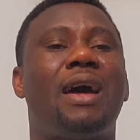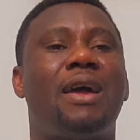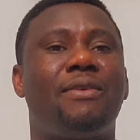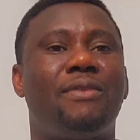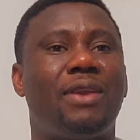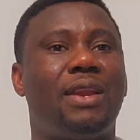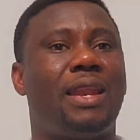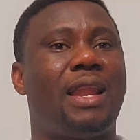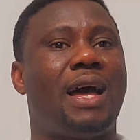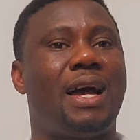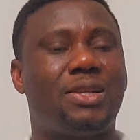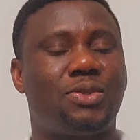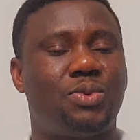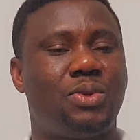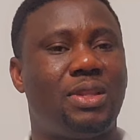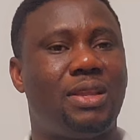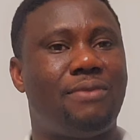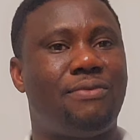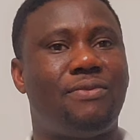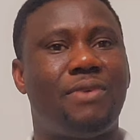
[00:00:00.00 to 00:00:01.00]
and relax
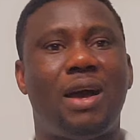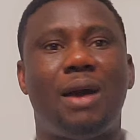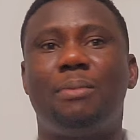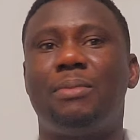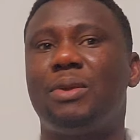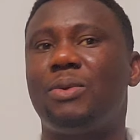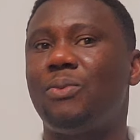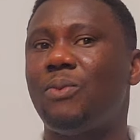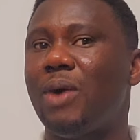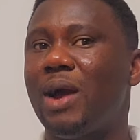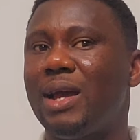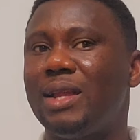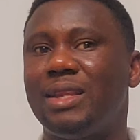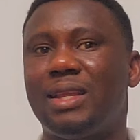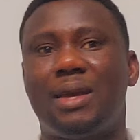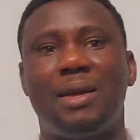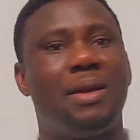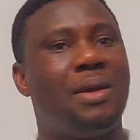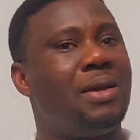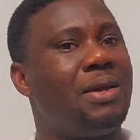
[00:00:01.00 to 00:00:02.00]
with their family while
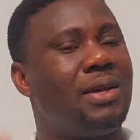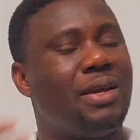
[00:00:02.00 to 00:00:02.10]
they,